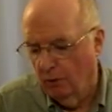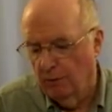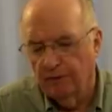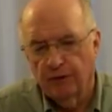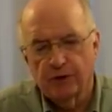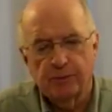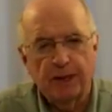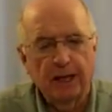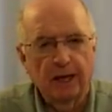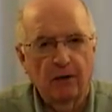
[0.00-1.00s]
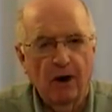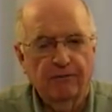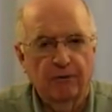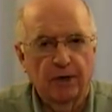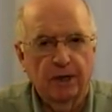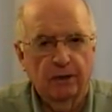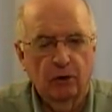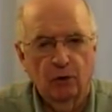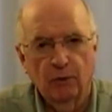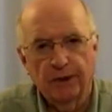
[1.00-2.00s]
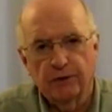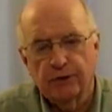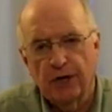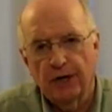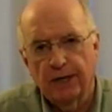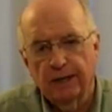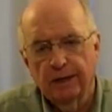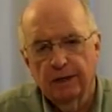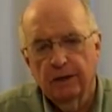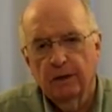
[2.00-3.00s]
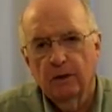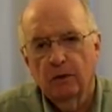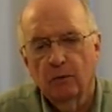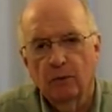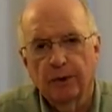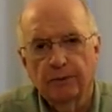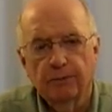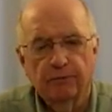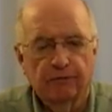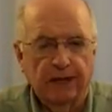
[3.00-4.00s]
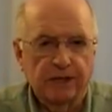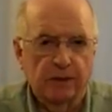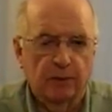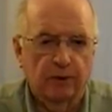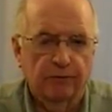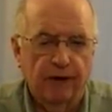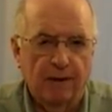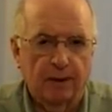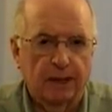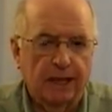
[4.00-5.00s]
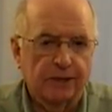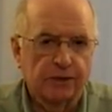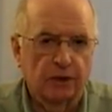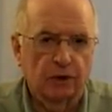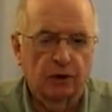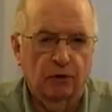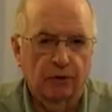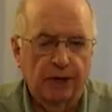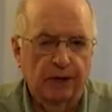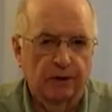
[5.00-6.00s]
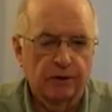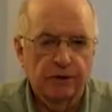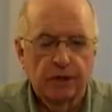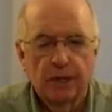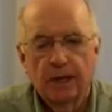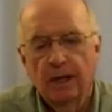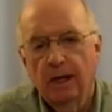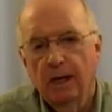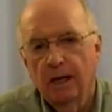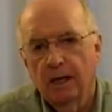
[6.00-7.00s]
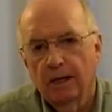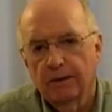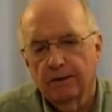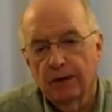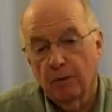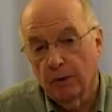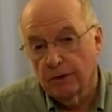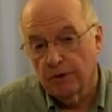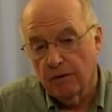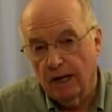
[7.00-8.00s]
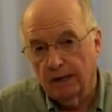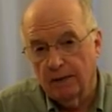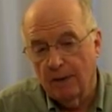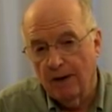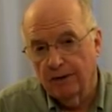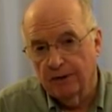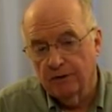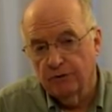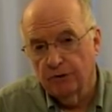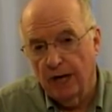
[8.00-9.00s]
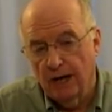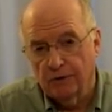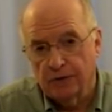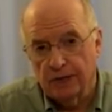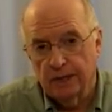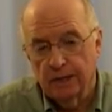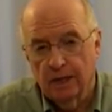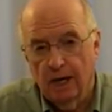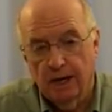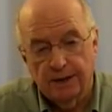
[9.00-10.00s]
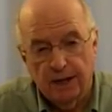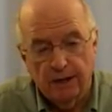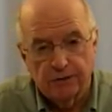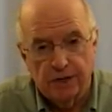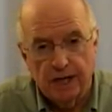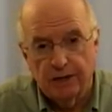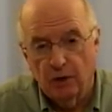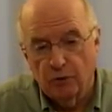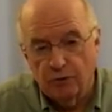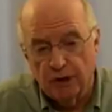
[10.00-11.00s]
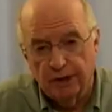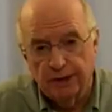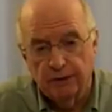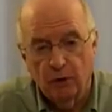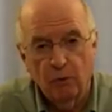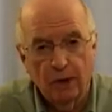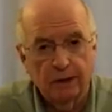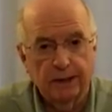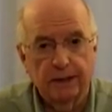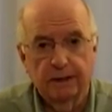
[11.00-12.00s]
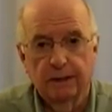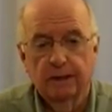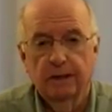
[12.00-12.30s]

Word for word: When we first began offering cold weather starting with flexible fiberglass silicone heaters that were directly mounted to the housing on the outside, no drilling, no welding